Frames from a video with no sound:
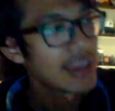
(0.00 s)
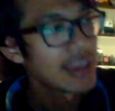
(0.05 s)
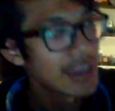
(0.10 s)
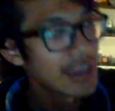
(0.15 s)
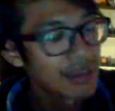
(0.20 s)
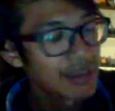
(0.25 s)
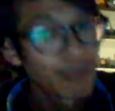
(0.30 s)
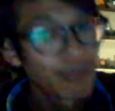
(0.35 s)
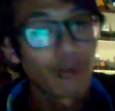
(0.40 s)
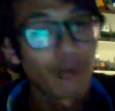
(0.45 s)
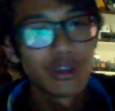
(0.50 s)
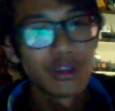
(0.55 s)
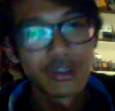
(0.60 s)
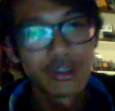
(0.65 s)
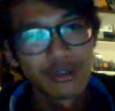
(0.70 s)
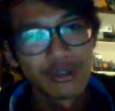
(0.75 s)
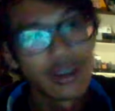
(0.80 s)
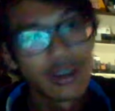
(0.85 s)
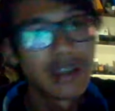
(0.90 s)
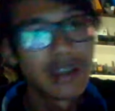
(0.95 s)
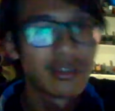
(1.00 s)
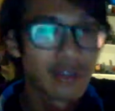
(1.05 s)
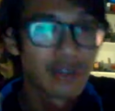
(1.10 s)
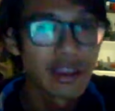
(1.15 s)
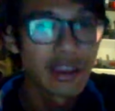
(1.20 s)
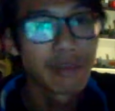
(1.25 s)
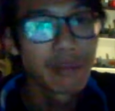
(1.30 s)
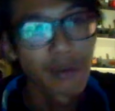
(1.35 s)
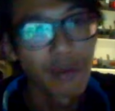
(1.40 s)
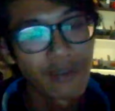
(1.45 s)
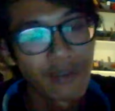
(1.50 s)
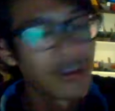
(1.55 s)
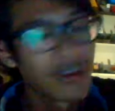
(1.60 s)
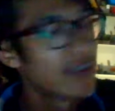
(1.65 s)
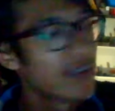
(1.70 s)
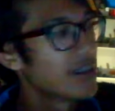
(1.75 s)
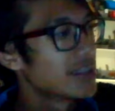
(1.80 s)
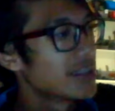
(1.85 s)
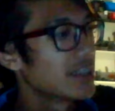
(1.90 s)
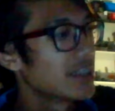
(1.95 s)
8.28 to 8.5
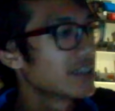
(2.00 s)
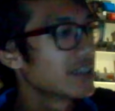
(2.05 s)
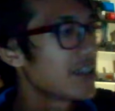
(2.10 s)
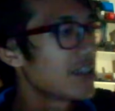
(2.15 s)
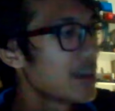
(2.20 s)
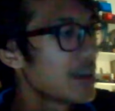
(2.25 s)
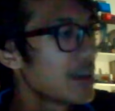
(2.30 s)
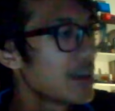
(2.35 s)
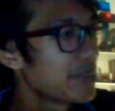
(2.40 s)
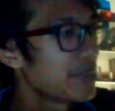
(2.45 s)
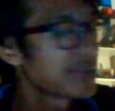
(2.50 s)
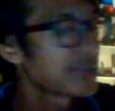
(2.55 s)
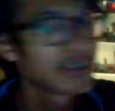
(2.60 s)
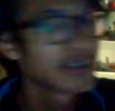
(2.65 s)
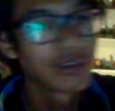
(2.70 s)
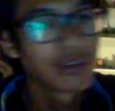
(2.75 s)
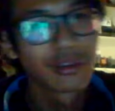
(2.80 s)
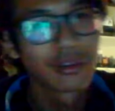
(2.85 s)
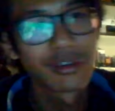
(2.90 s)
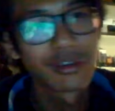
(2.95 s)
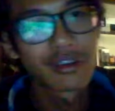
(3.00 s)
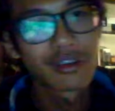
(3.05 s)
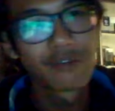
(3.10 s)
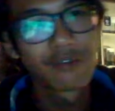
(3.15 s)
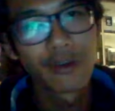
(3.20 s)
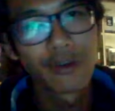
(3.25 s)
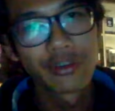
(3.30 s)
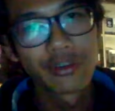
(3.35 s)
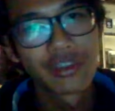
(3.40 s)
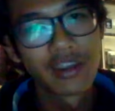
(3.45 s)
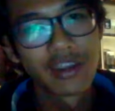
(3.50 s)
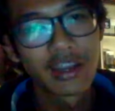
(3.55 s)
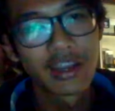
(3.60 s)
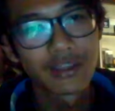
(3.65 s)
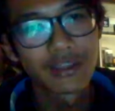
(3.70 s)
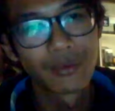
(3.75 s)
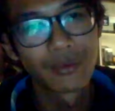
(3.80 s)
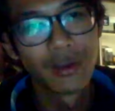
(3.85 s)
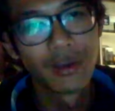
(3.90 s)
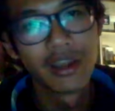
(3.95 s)
out of 10. Great episode. Looking forward to the
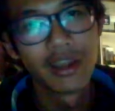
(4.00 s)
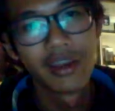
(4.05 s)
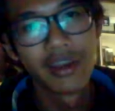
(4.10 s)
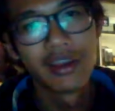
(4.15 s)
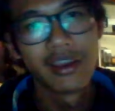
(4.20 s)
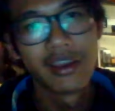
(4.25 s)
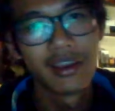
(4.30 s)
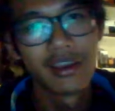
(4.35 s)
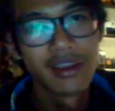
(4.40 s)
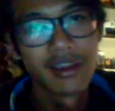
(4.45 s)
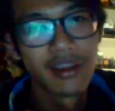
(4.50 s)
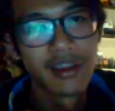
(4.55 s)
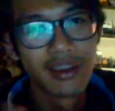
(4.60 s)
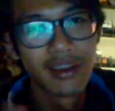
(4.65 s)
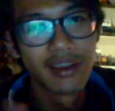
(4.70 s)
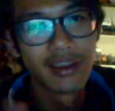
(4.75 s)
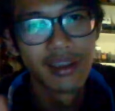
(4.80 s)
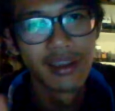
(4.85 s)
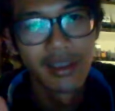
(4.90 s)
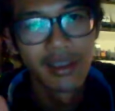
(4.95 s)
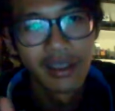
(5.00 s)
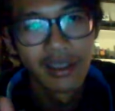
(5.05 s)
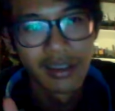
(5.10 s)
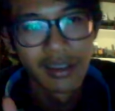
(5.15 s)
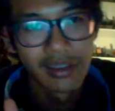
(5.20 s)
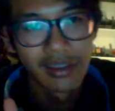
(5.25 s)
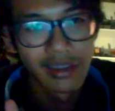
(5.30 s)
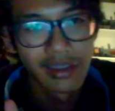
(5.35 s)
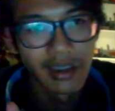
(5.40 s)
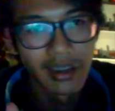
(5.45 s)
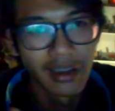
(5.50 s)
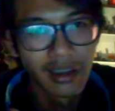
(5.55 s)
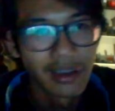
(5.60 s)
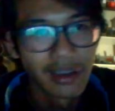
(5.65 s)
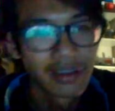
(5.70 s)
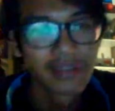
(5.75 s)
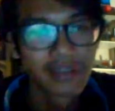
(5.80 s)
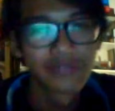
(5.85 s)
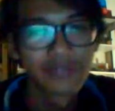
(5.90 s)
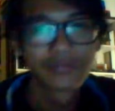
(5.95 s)
next one.
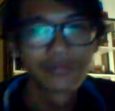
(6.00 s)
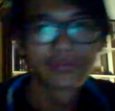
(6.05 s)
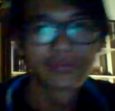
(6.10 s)
Yeah.